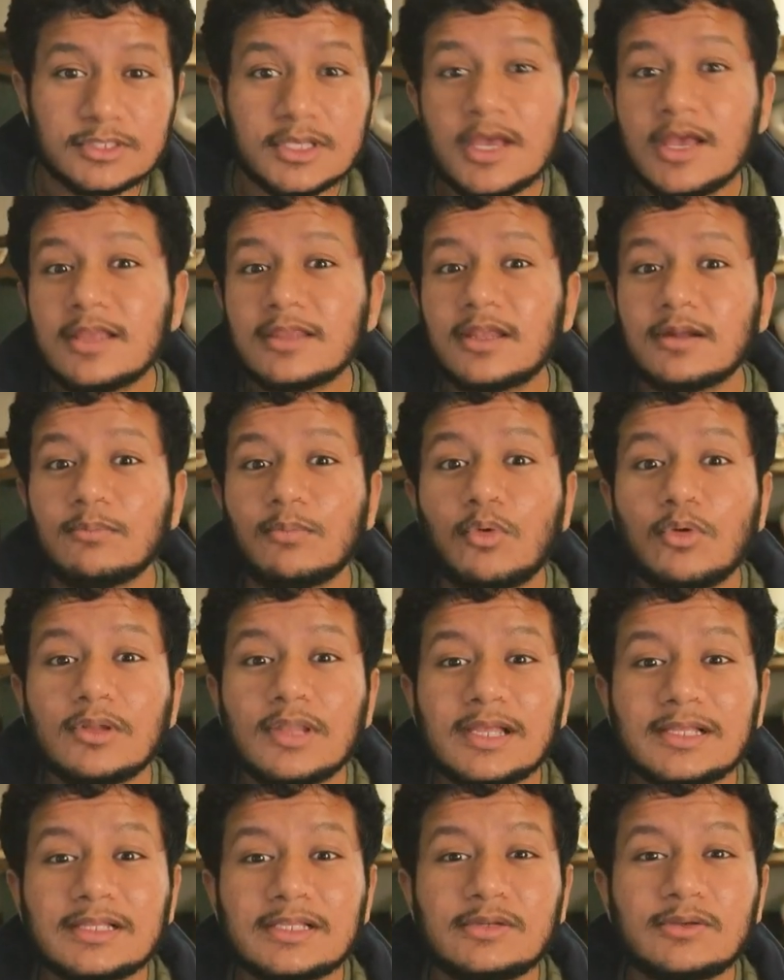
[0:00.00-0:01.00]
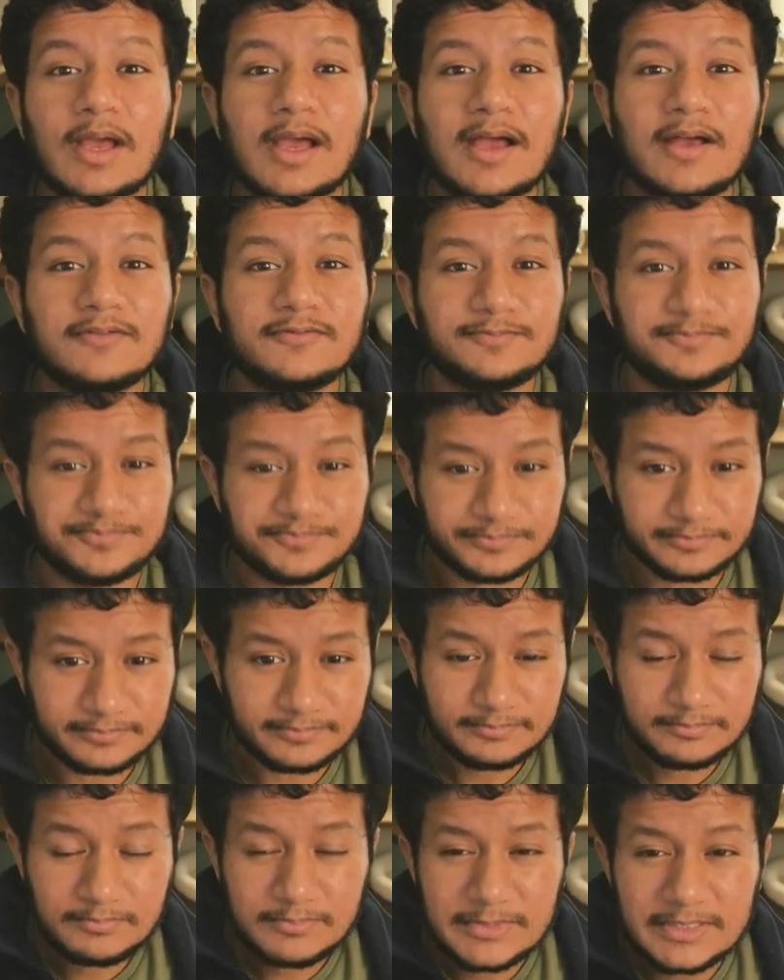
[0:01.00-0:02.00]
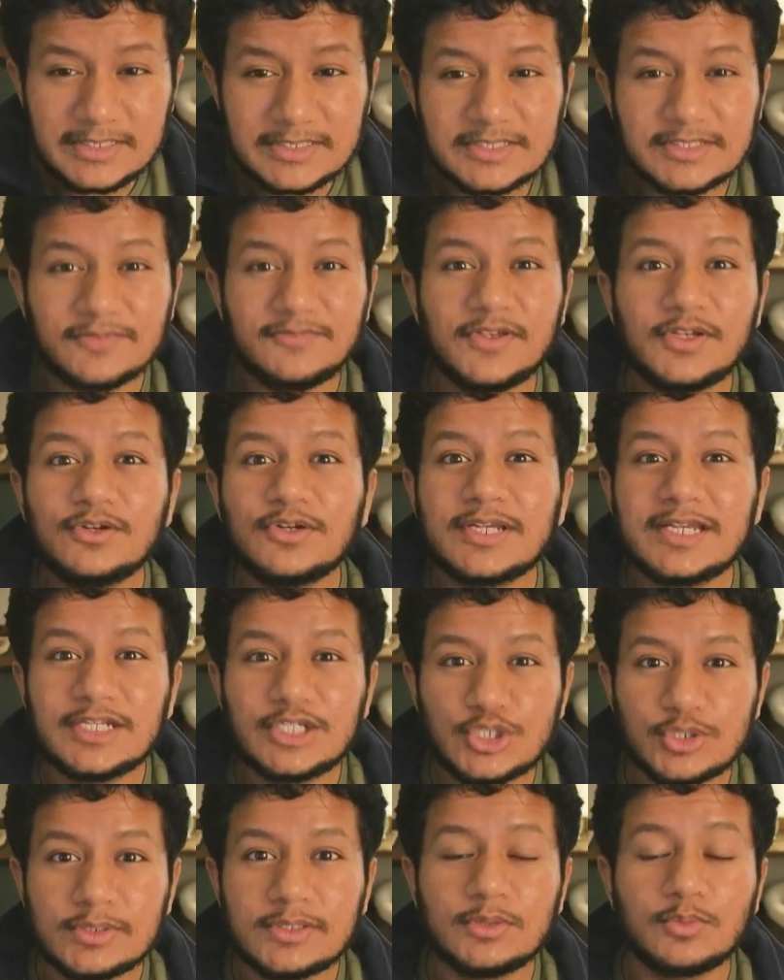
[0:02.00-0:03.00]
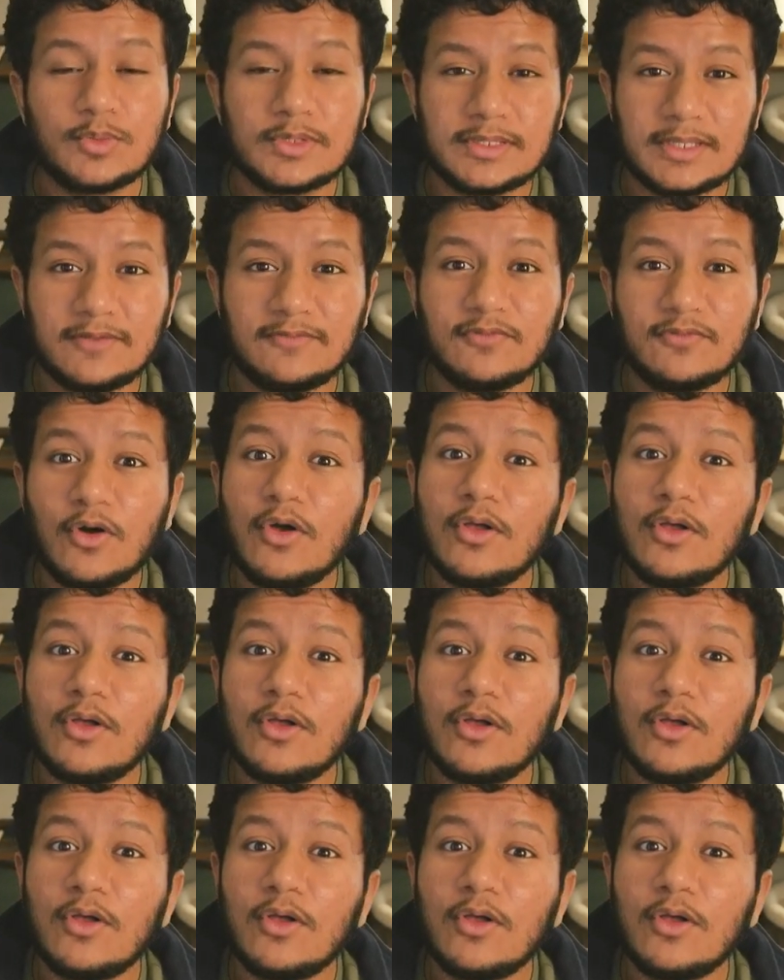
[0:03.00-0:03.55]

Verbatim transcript: They're more likely to have severe injury when they fall.